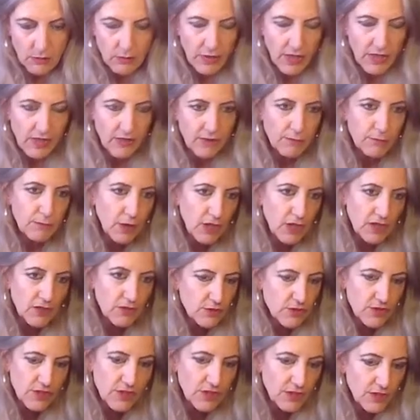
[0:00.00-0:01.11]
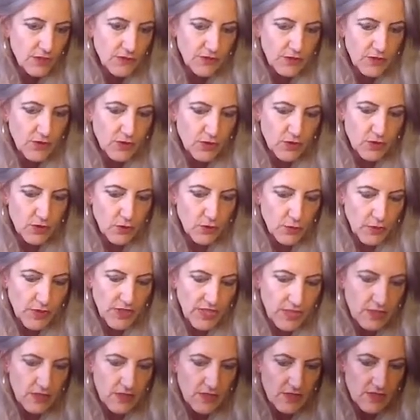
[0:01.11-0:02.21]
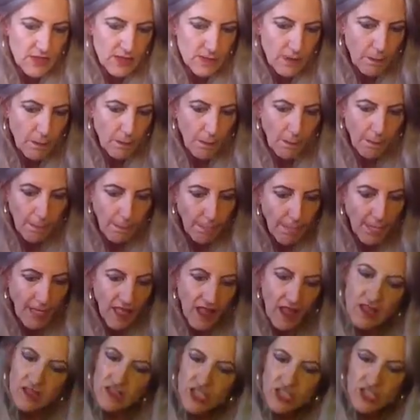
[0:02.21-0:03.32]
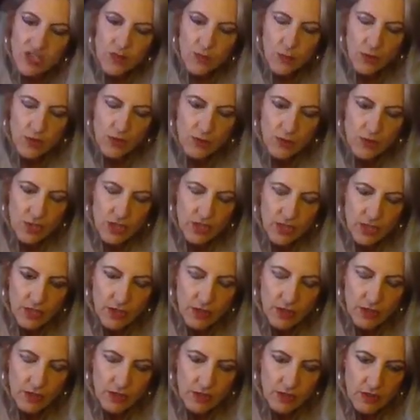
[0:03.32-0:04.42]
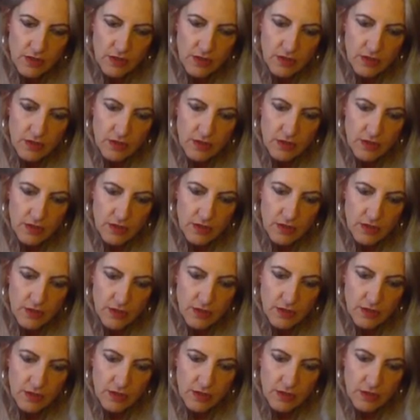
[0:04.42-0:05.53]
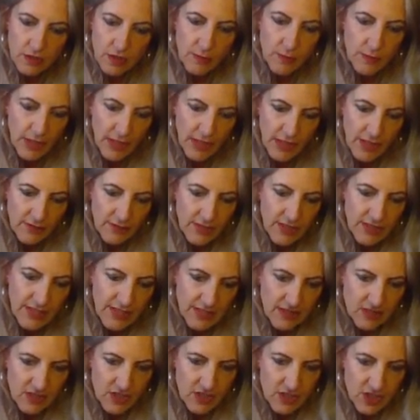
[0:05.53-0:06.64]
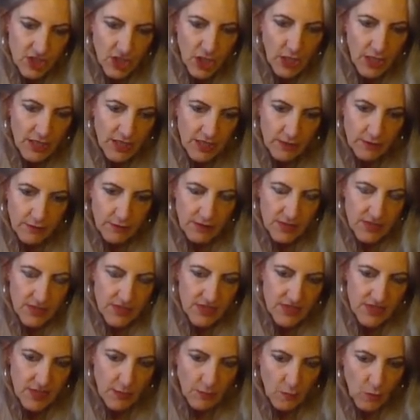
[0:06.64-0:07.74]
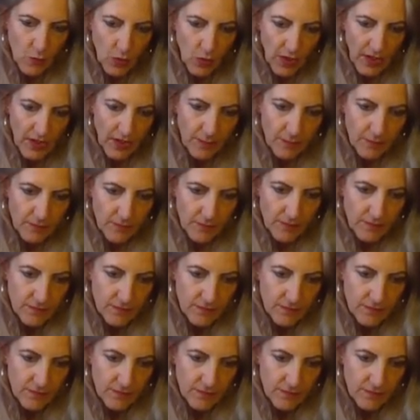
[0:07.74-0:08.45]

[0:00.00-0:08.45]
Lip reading: With one or two of you Taurians, just one or two, I might have a link to China in some way.